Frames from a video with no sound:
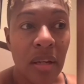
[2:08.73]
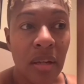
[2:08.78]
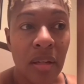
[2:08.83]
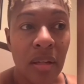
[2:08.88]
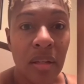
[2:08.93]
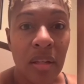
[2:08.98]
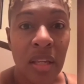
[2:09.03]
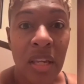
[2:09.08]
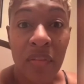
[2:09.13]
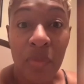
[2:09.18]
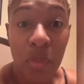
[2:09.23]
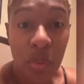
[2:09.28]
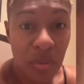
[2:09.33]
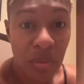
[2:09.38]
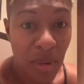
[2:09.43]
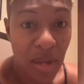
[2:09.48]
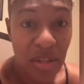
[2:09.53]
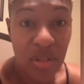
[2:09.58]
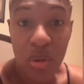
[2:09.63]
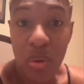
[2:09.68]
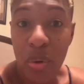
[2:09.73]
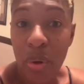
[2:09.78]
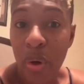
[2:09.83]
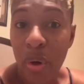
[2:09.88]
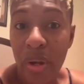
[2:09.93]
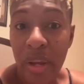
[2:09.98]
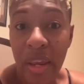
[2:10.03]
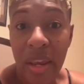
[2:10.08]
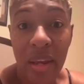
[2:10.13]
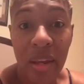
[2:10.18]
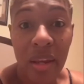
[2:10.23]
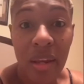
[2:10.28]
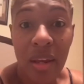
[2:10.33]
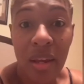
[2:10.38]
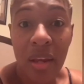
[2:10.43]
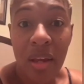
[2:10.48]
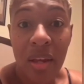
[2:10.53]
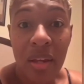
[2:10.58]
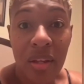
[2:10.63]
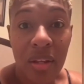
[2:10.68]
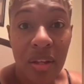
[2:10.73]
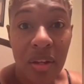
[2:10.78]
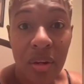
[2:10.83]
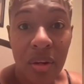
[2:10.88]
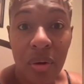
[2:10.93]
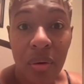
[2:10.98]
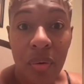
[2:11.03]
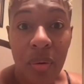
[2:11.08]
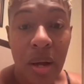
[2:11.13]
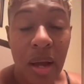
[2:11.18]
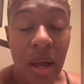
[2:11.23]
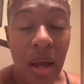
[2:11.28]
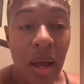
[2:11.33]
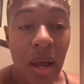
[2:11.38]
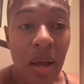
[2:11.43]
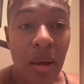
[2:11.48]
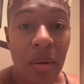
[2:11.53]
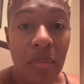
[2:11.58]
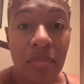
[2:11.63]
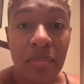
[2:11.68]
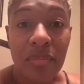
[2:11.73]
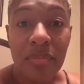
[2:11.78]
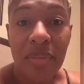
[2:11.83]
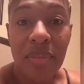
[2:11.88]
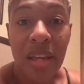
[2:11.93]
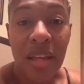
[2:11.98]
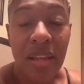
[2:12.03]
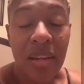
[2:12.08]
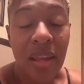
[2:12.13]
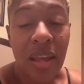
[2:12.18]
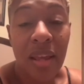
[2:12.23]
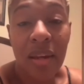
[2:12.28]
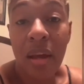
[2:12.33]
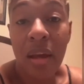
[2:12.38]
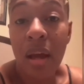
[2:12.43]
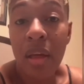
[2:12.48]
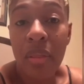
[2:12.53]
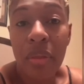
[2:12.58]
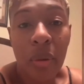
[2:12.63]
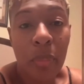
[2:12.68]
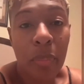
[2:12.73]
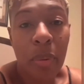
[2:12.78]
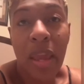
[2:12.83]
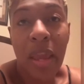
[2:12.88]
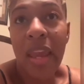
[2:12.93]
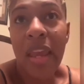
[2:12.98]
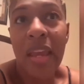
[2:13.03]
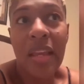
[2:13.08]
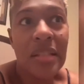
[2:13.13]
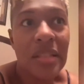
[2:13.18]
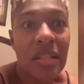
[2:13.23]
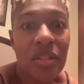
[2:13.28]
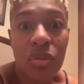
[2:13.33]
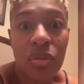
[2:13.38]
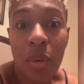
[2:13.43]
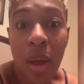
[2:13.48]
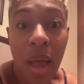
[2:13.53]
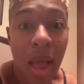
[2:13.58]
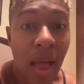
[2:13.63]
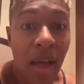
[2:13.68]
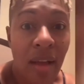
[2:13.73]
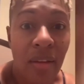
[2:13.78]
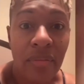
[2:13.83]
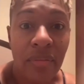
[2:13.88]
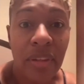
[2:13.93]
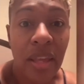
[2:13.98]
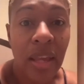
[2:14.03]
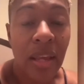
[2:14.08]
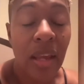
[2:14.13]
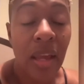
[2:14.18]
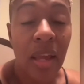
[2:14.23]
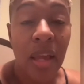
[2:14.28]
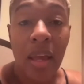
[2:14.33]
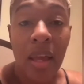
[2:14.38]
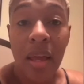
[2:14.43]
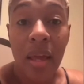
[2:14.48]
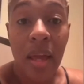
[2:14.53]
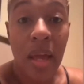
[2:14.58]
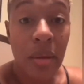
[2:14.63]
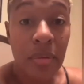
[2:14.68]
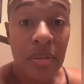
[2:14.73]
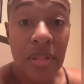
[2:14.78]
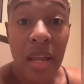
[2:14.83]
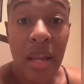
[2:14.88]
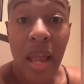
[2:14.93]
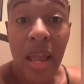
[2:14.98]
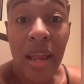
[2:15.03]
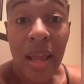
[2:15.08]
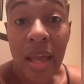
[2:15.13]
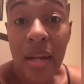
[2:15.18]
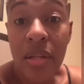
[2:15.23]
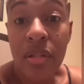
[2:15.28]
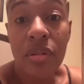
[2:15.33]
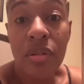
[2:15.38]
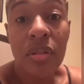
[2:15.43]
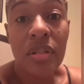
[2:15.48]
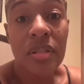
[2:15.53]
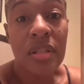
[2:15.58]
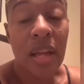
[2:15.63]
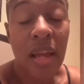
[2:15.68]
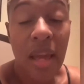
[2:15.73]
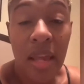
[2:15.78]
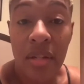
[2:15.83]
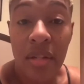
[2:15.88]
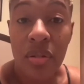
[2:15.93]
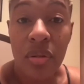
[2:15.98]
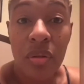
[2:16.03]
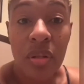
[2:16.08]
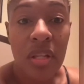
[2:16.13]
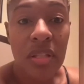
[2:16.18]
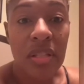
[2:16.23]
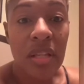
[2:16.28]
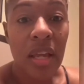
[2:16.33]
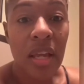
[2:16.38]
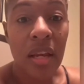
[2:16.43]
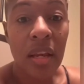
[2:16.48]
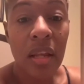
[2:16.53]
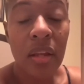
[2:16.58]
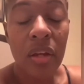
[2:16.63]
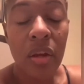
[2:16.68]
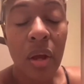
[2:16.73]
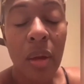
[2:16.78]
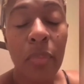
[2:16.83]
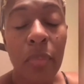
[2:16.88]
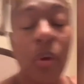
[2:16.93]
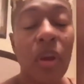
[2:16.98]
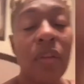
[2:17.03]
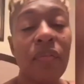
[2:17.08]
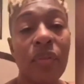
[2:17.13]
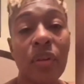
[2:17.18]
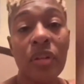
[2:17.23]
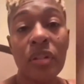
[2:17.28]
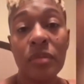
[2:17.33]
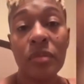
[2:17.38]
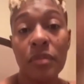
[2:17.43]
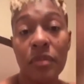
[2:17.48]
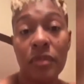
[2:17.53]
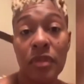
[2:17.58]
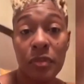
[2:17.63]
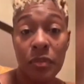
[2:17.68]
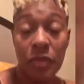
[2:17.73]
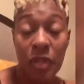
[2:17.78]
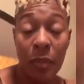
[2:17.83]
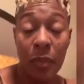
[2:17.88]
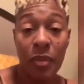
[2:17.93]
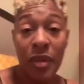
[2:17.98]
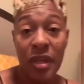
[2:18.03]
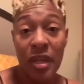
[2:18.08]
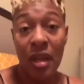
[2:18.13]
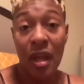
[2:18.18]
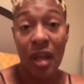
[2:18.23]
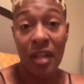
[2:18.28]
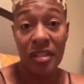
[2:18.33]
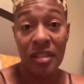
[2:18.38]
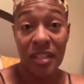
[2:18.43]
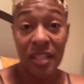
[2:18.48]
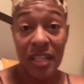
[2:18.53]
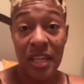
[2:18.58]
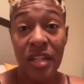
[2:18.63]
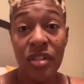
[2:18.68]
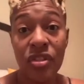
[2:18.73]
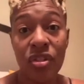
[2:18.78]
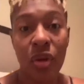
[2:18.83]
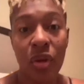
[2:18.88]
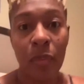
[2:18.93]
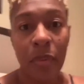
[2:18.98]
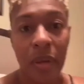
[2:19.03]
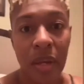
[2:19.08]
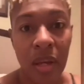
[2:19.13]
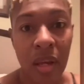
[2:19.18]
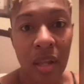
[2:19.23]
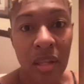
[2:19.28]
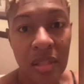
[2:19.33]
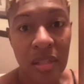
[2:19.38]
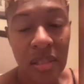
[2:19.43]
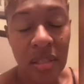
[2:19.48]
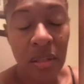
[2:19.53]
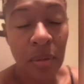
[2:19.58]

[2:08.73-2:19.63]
even with my toe hurting, and other pain that you have, like, I was like, I got to do this. I got to do this. And, I'm grateful to be a teacher because